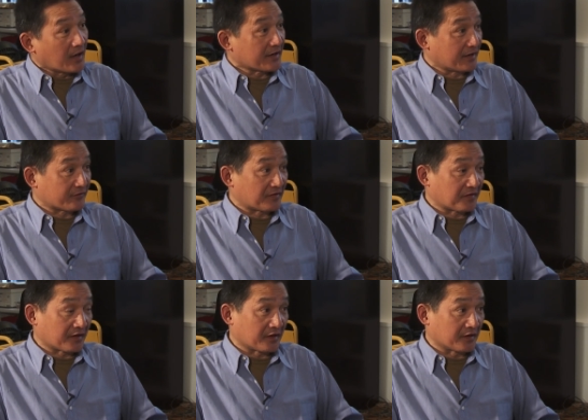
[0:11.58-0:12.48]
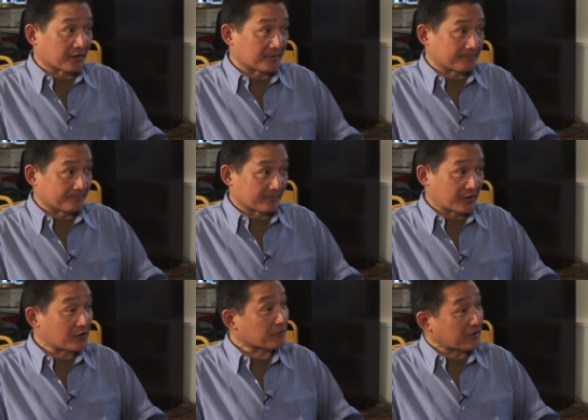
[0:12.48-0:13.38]
I'd have to say um,
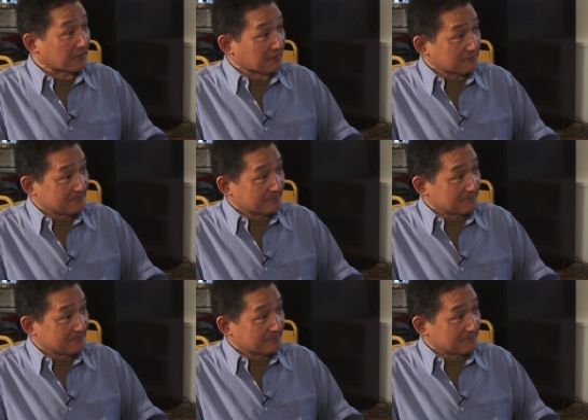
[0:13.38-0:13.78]
curious.